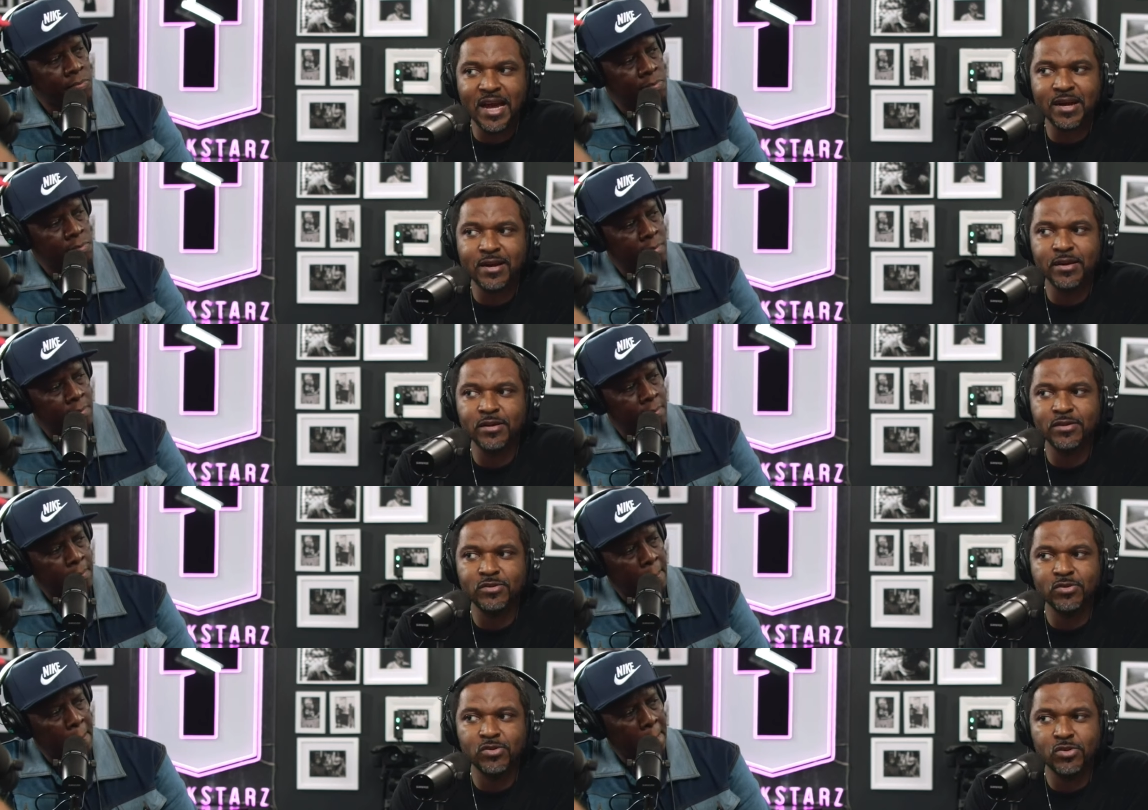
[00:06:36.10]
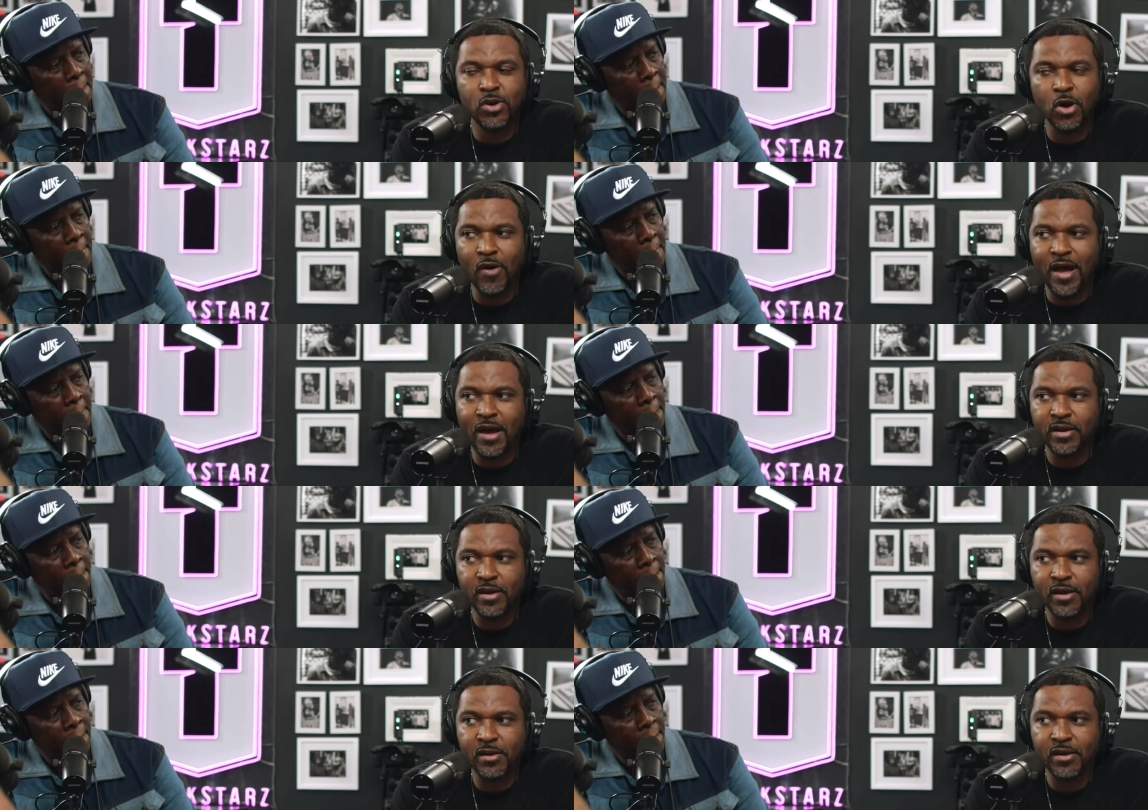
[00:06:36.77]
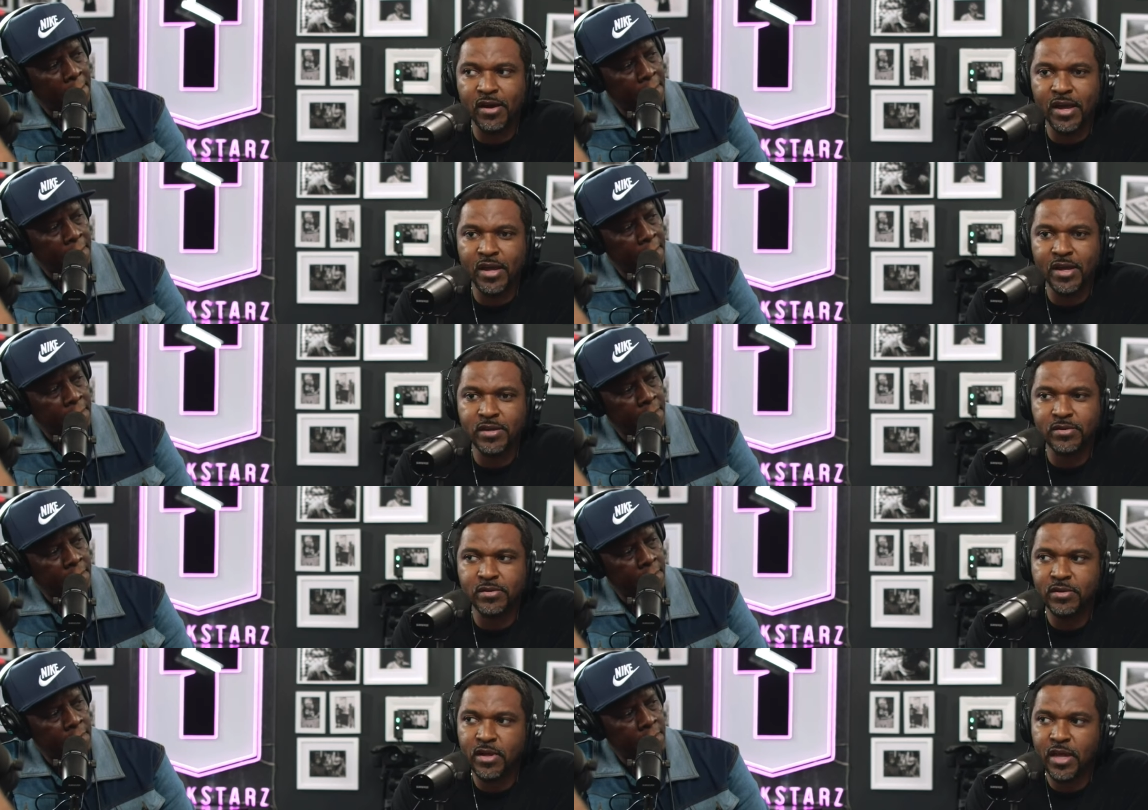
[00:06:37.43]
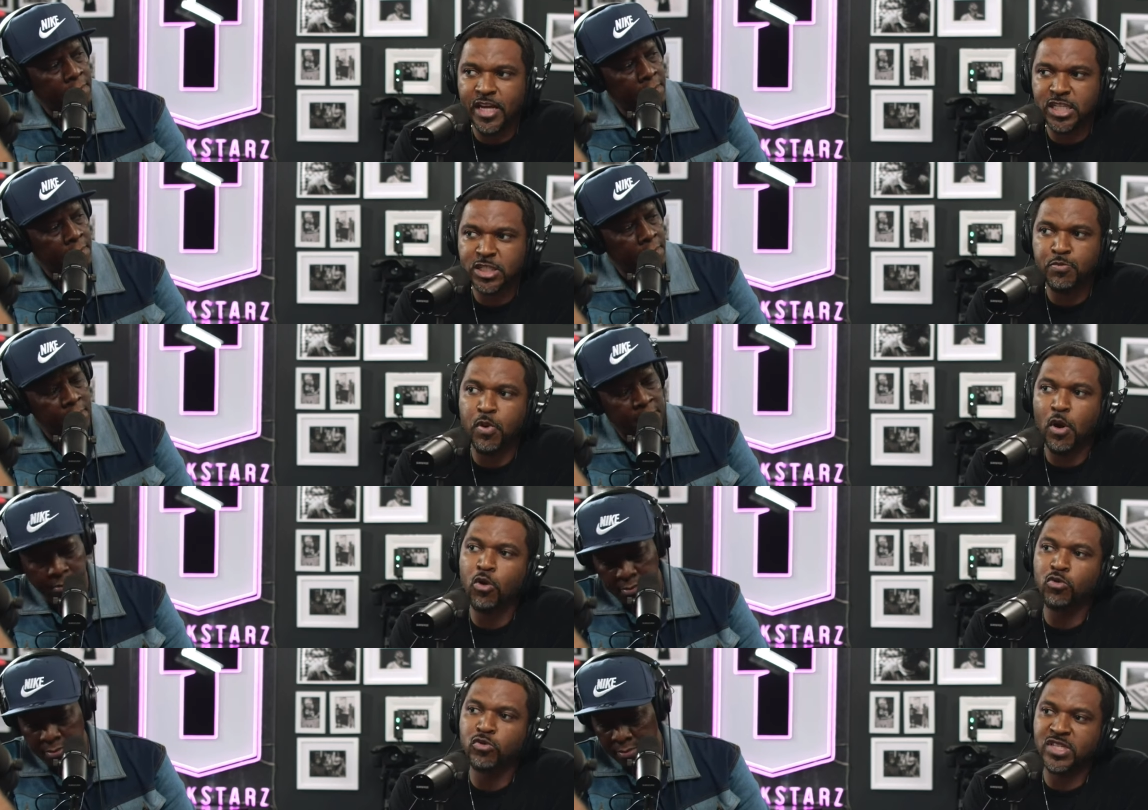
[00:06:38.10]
Speaker 1: gonna go out there and expose